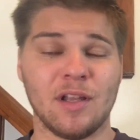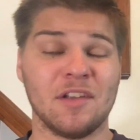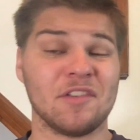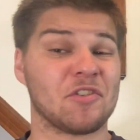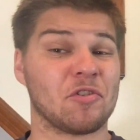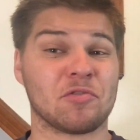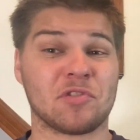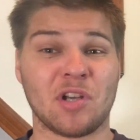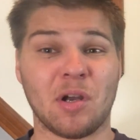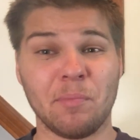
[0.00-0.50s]

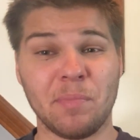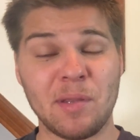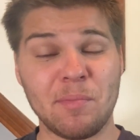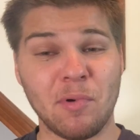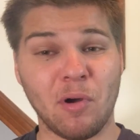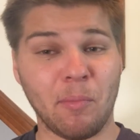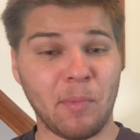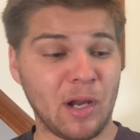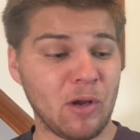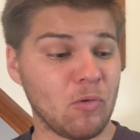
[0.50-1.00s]
So some
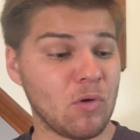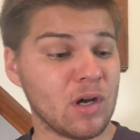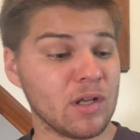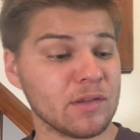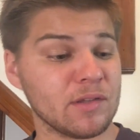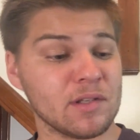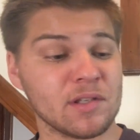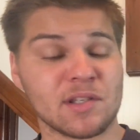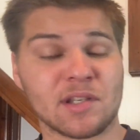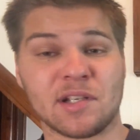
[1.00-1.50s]
people might want
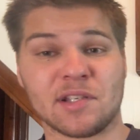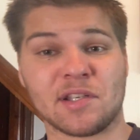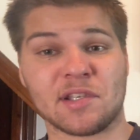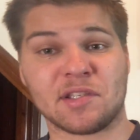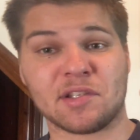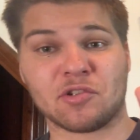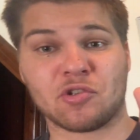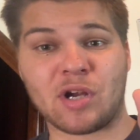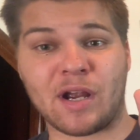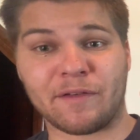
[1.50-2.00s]
this because
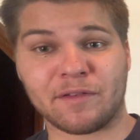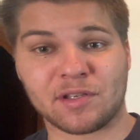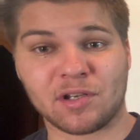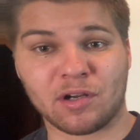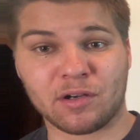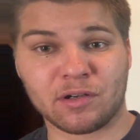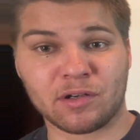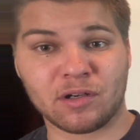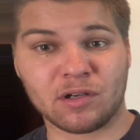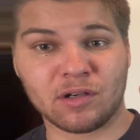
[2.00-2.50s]
it's Travis
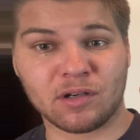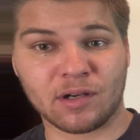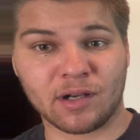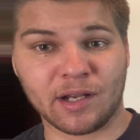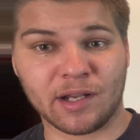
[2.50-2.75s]
Hunter.